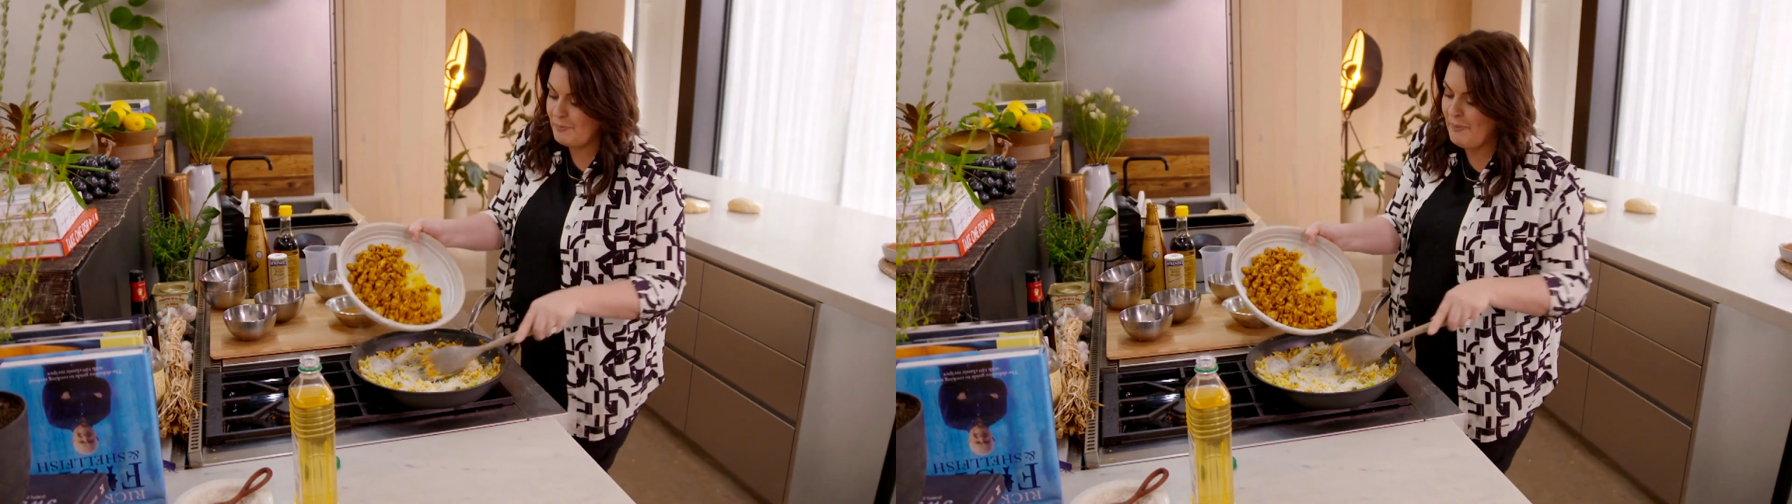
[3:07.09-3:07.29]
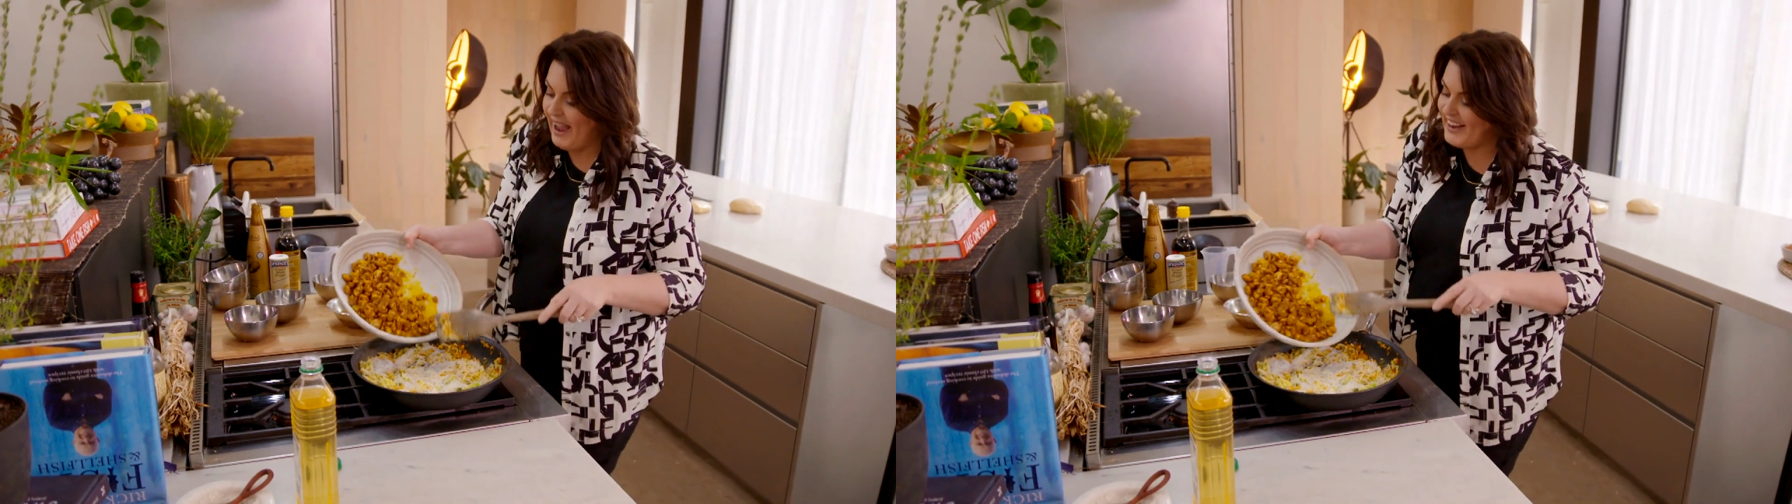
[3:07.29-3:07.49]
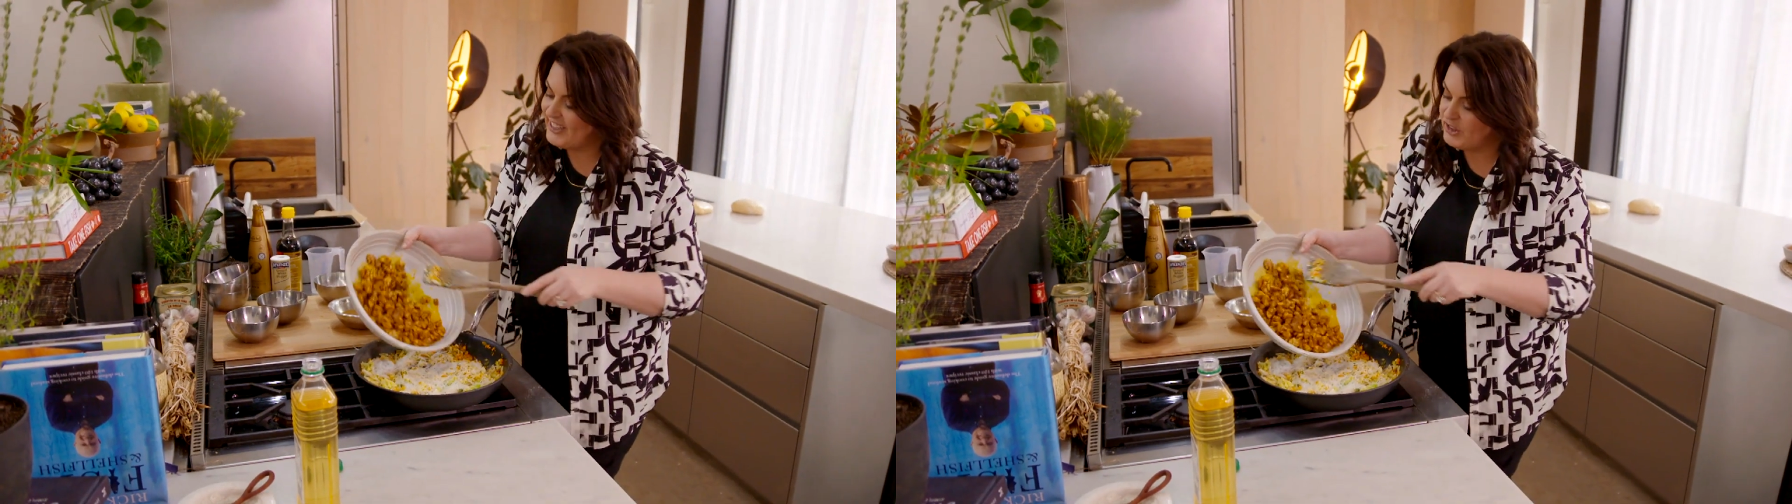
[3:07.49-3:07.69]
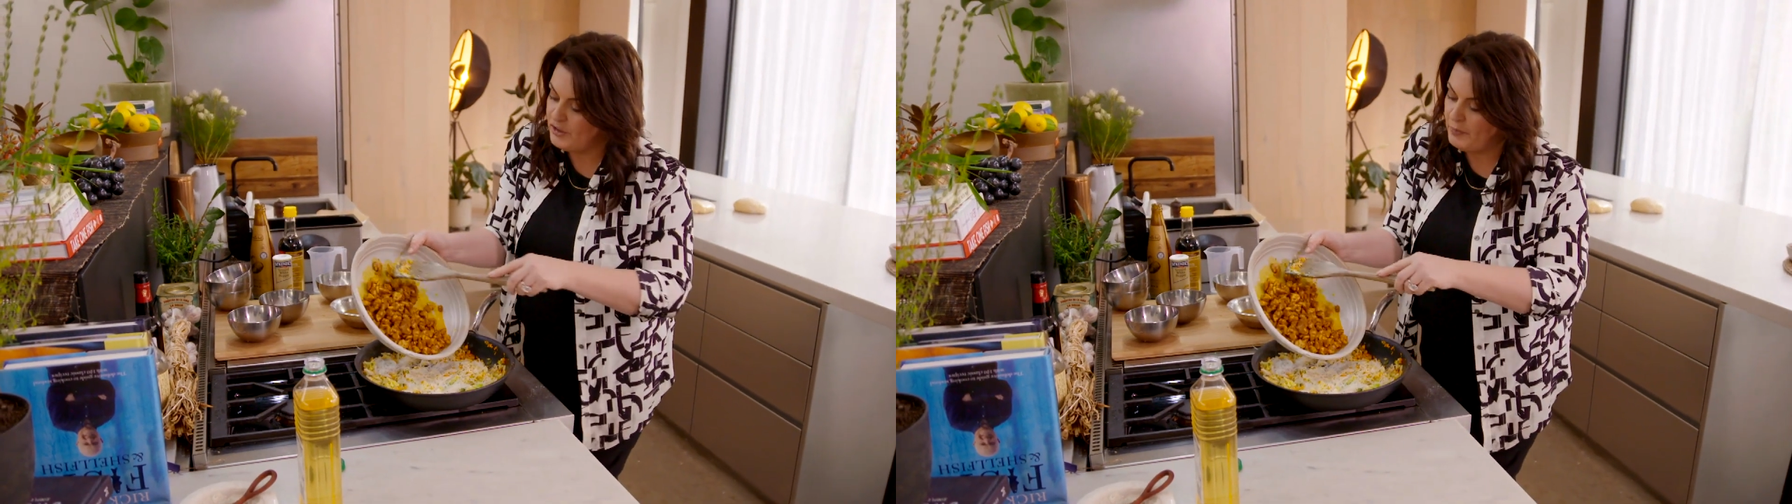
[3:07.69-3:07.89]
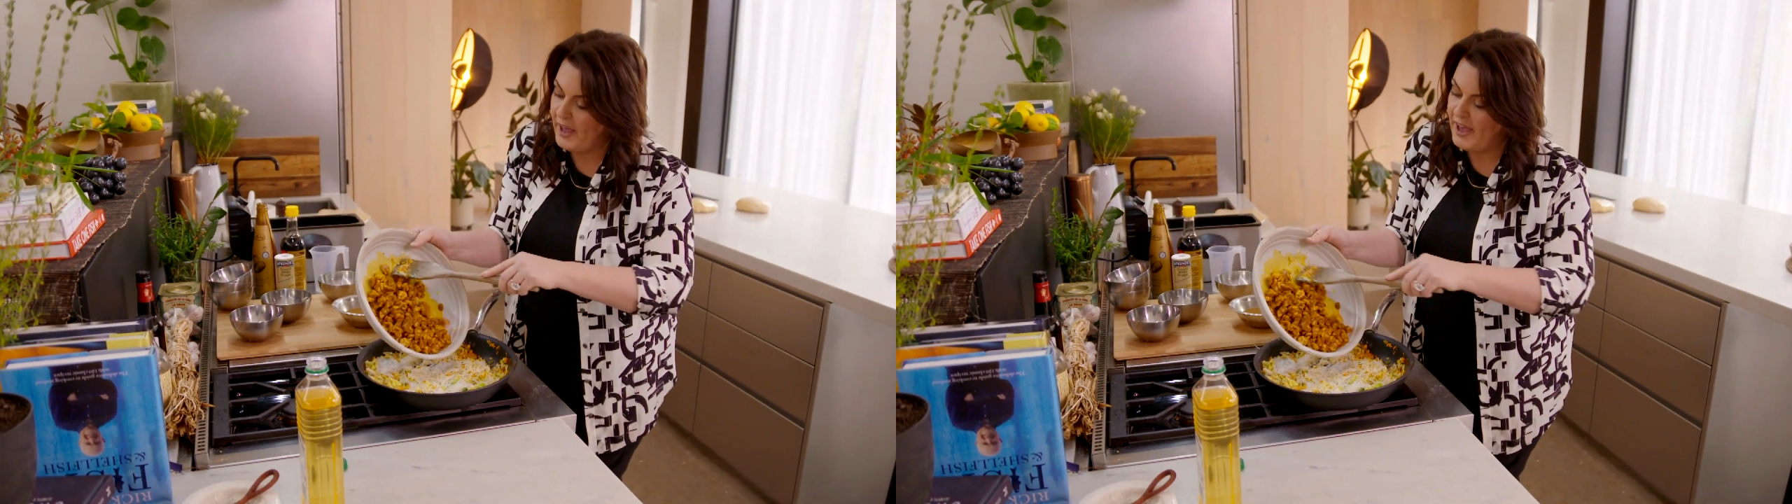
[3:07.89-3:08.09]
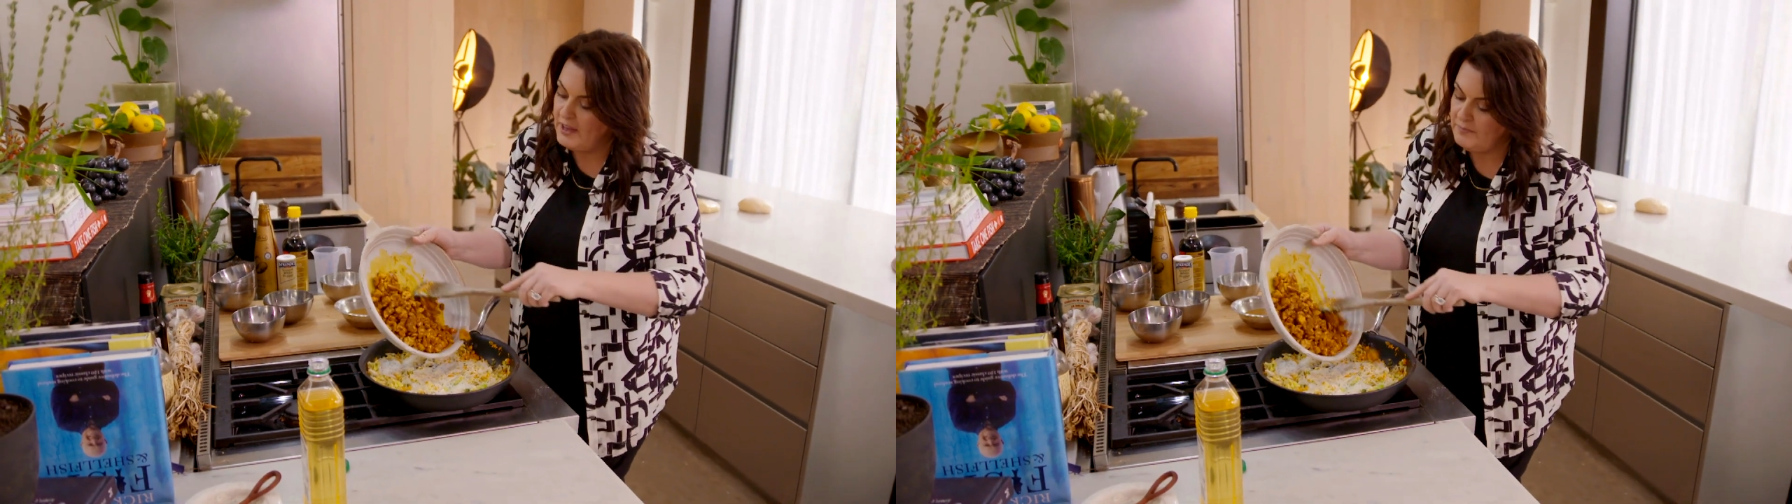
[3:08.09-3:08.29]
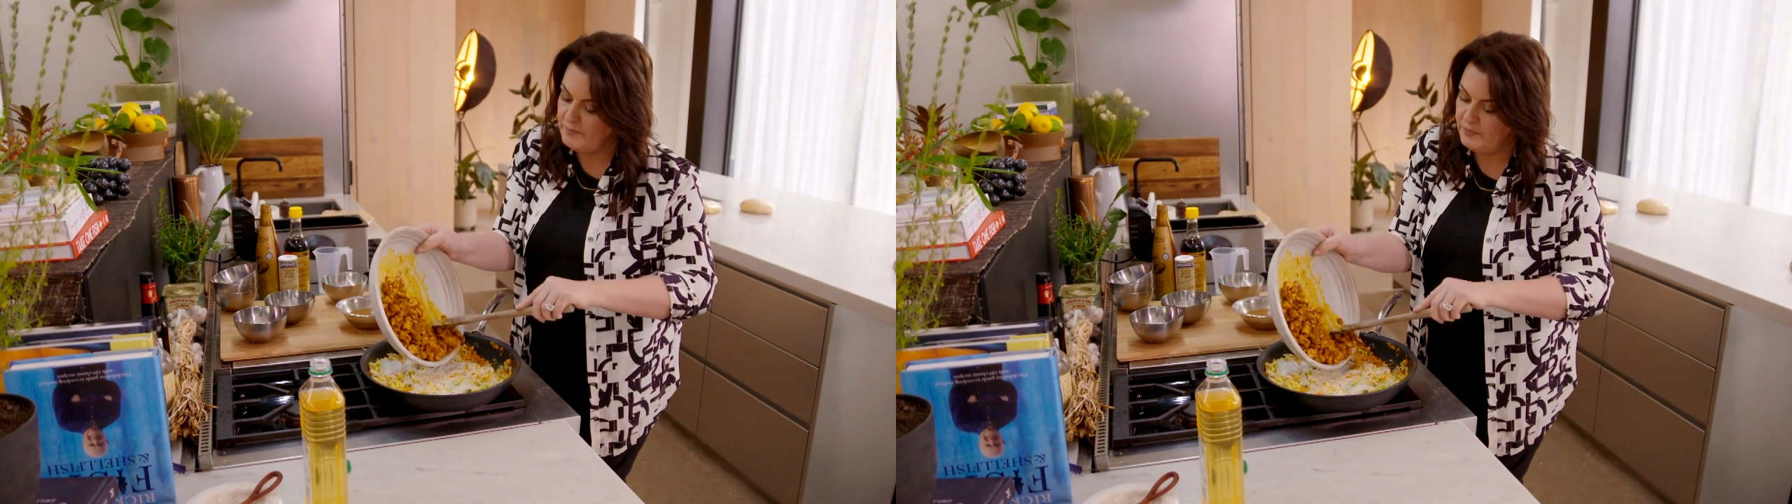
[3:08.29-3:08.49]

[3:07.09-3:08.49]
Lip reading: back into the pan